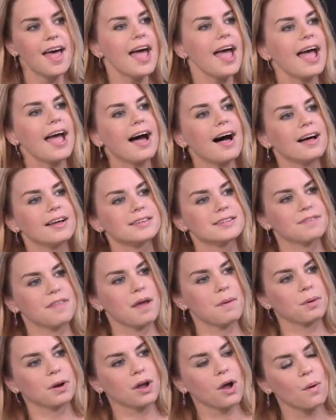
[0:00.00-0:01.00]
and
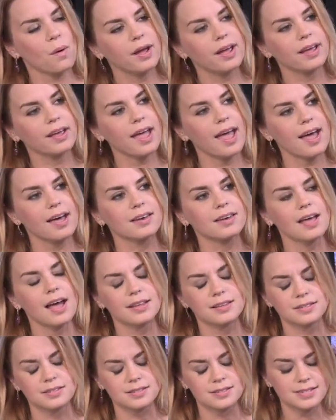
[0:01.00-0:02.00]
they were going
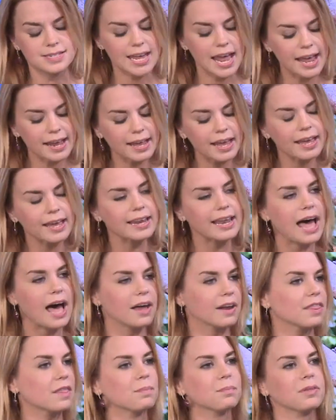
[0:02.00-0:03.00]
and taking it
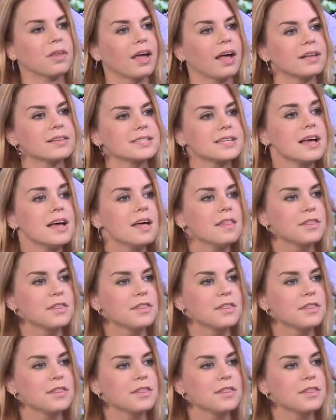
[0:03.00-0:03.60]
out of the plants.